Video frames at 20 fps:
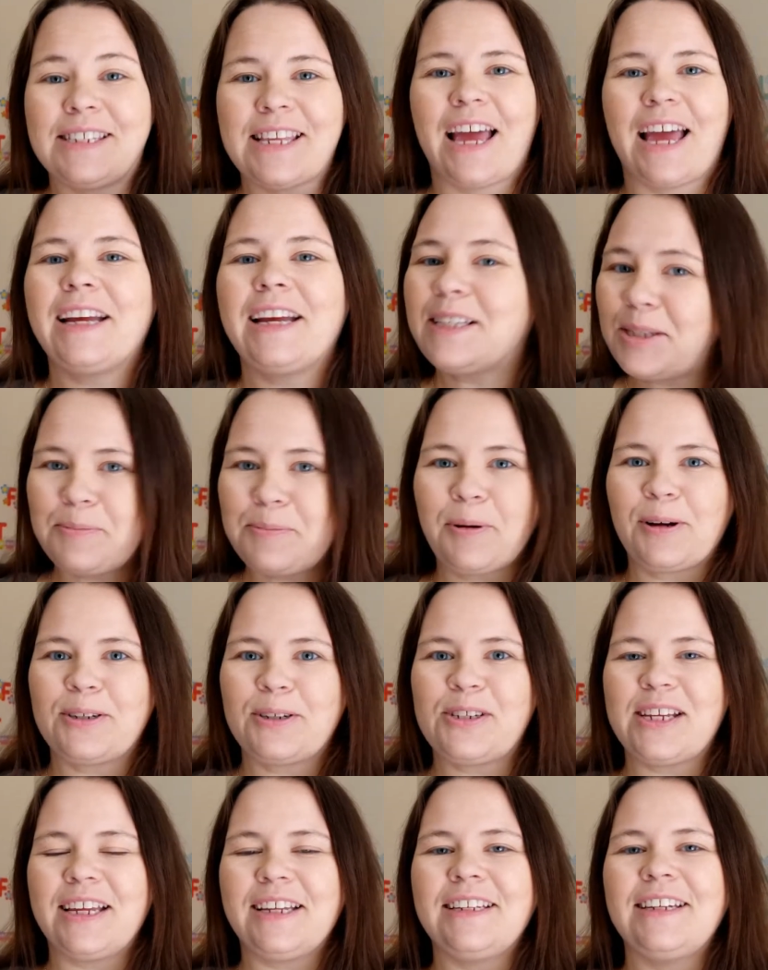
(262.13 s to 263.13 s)
science
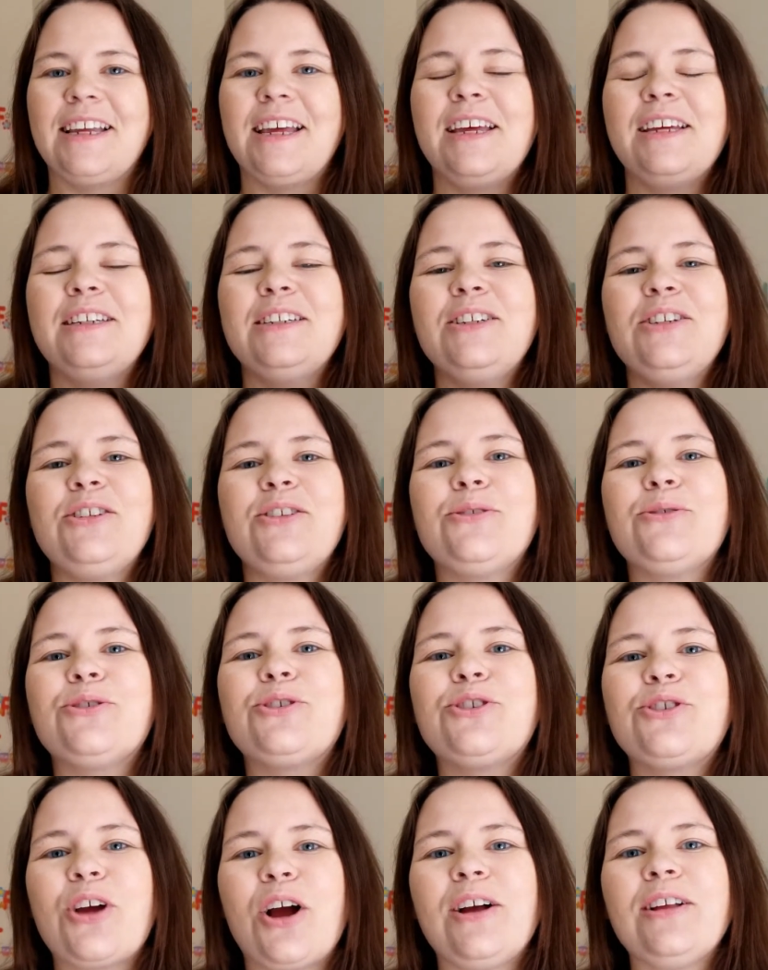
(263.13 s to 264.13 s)
person. So
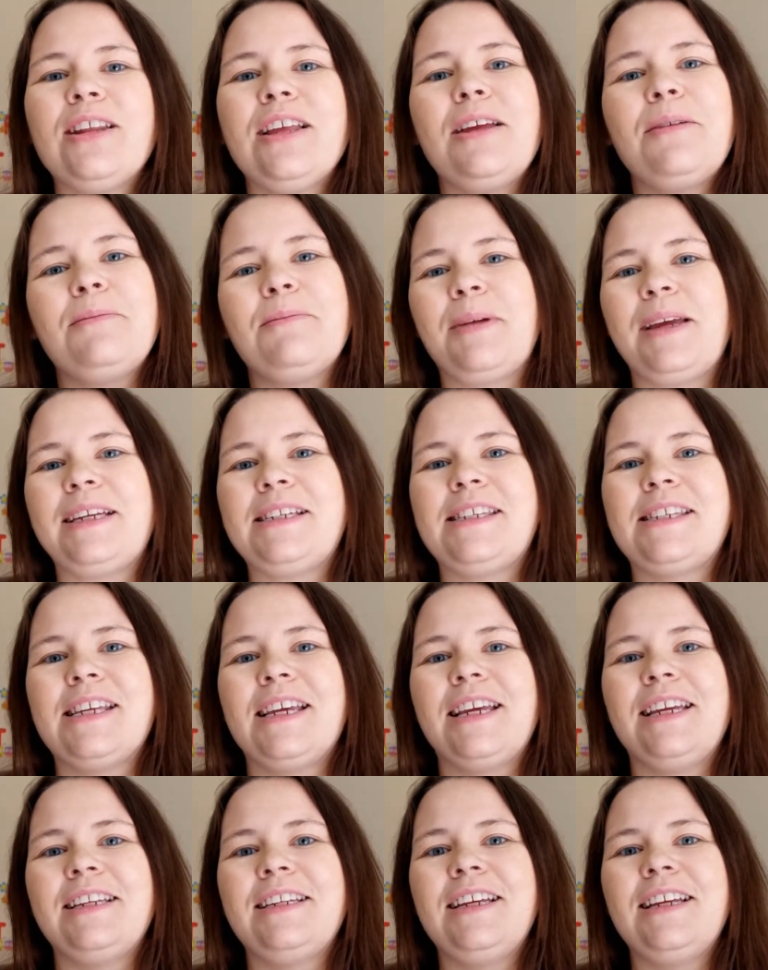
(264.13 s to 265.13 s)
Charlotte
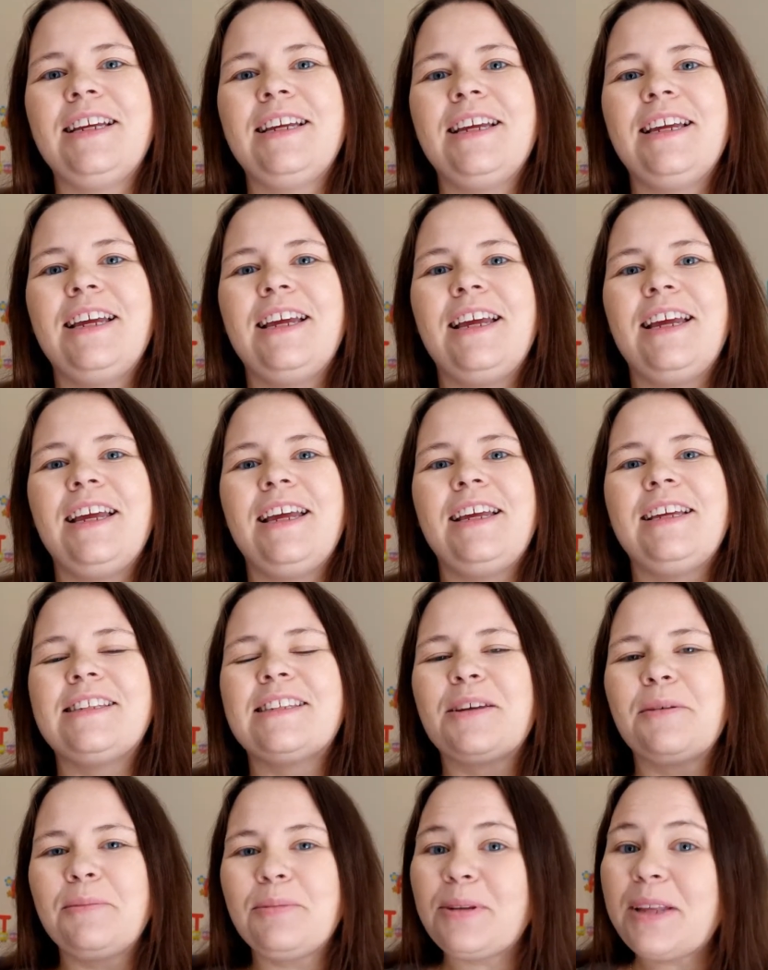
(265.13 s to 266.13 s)
Mason
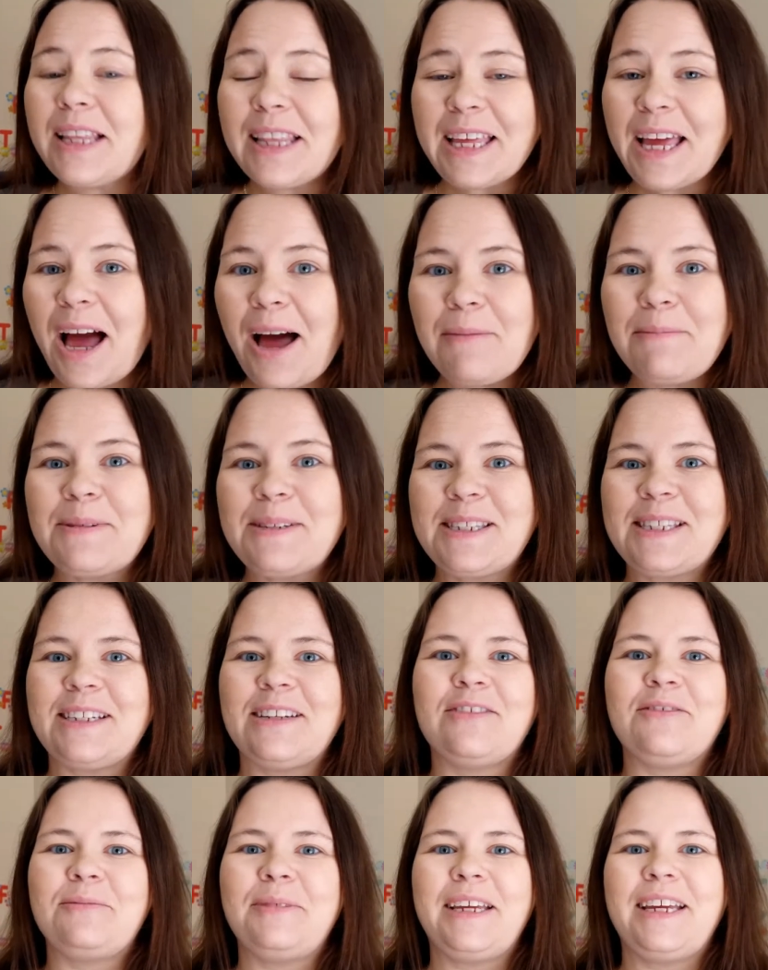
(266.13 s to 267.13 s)
is completely
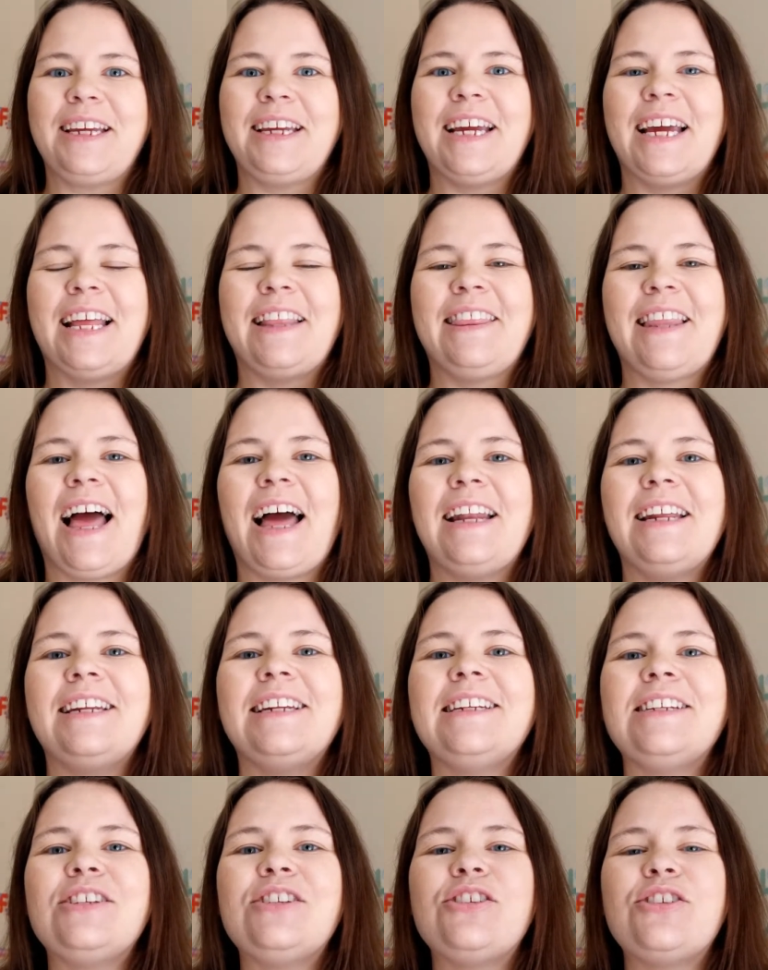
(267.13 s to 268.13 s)
opposite of me in that
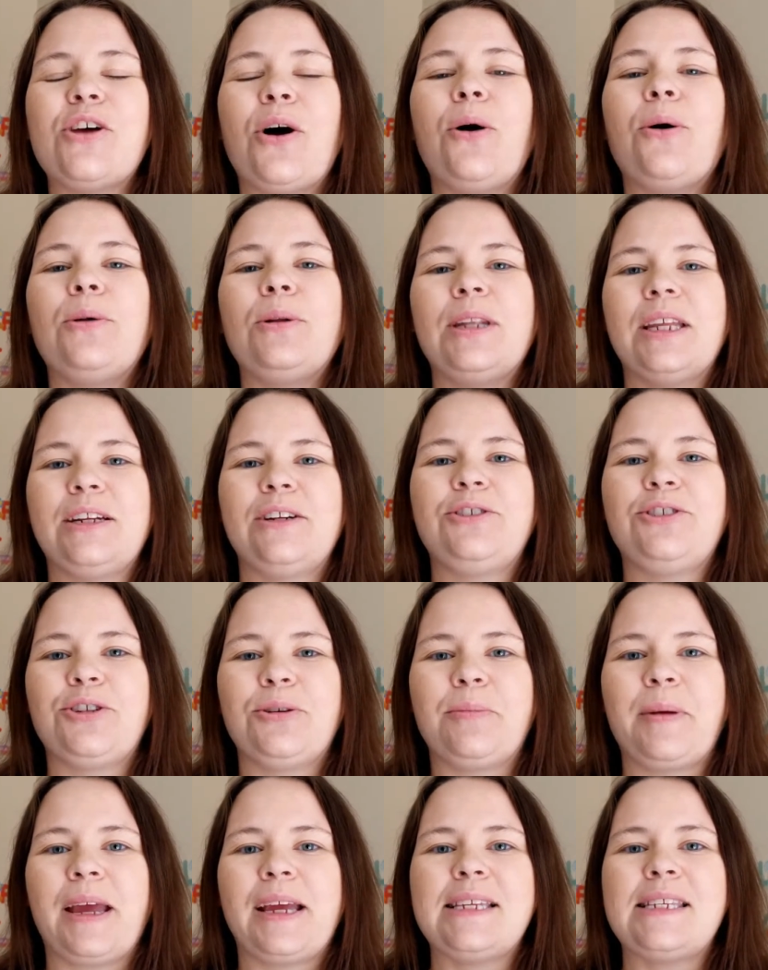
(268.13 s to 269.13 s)
it is so
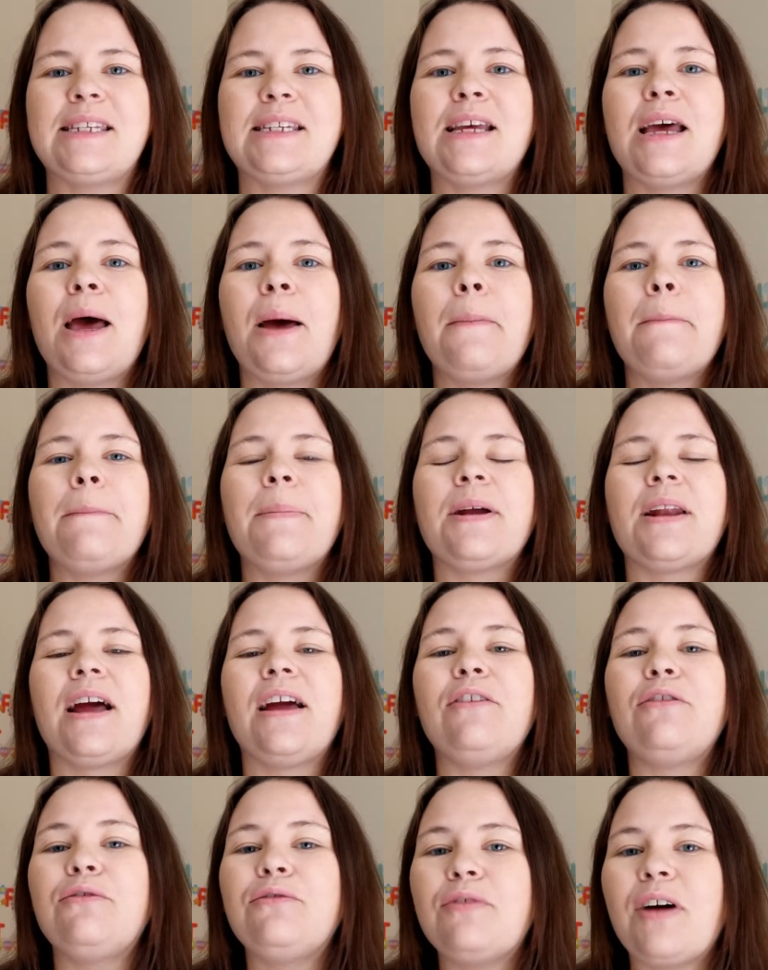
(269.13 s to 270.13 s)
literature based. But
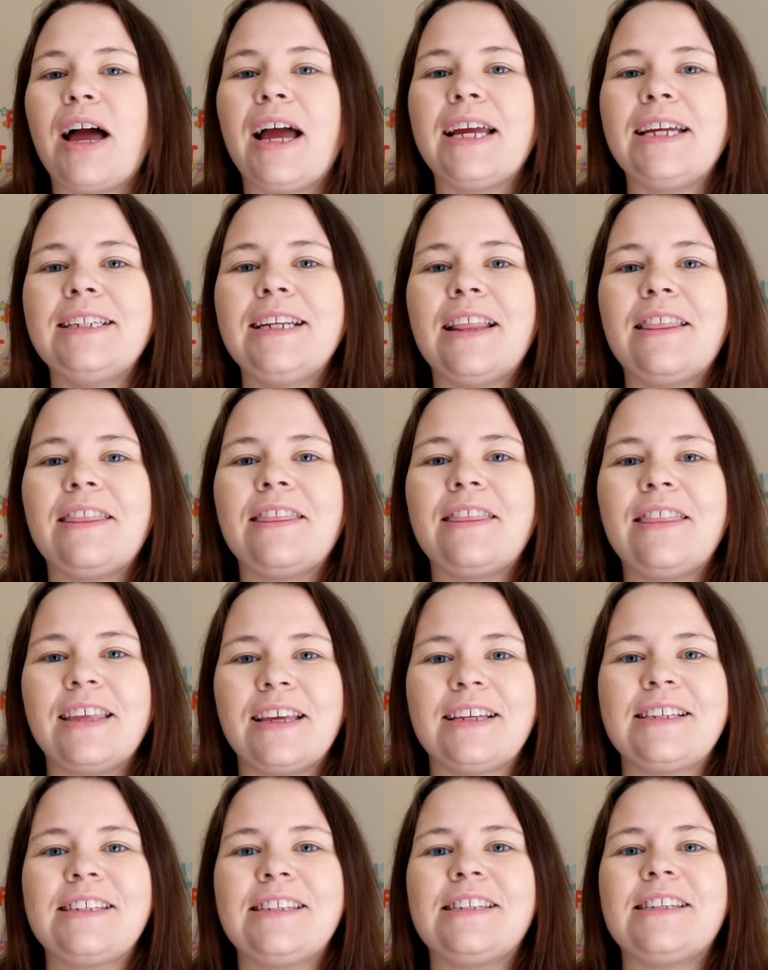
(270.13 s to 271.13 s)
I find
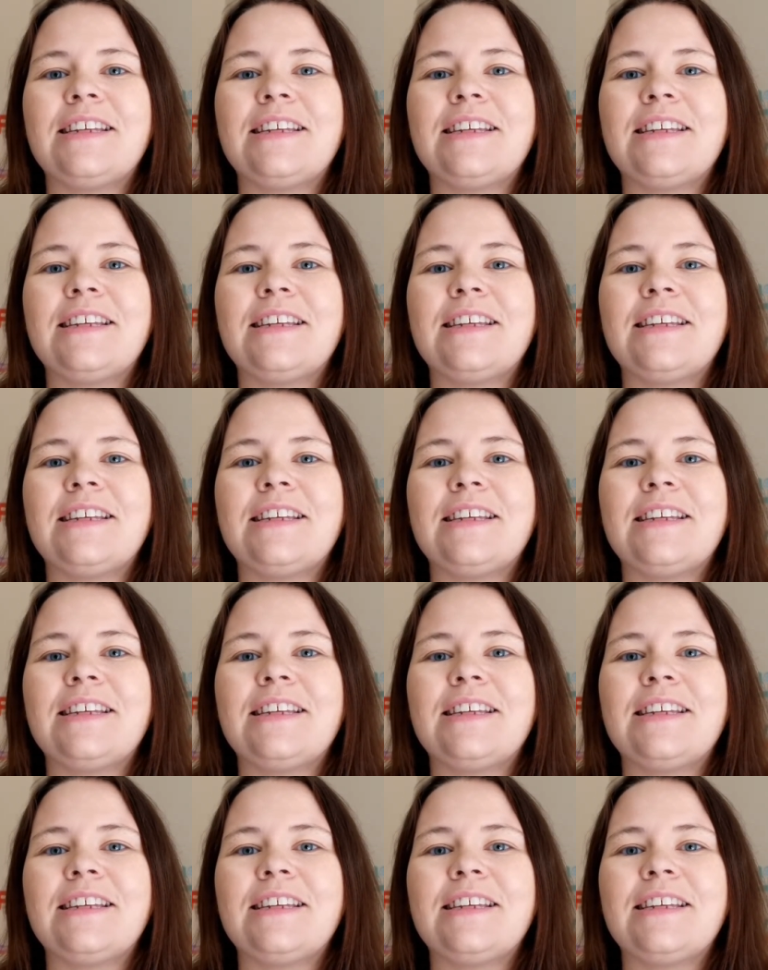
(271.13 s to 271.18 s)
this